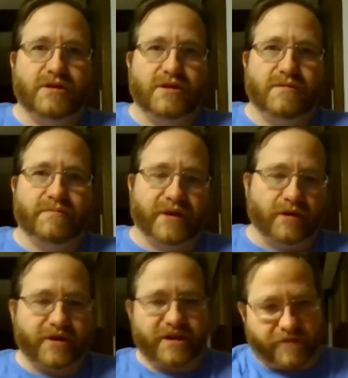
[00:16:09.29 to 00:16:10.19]
but all the
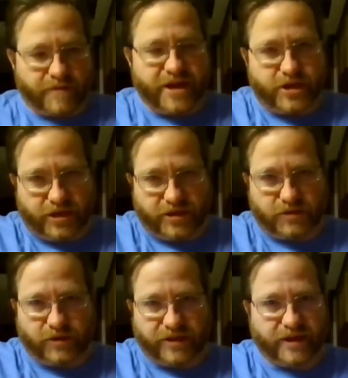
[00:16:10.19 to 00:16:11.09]
information is
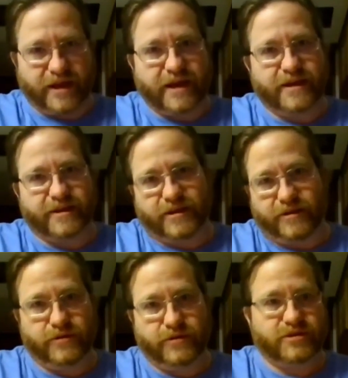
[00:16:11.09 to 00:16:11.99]
with the guy that the
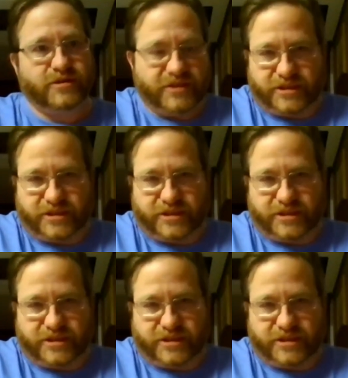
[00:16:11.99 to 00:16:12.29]
news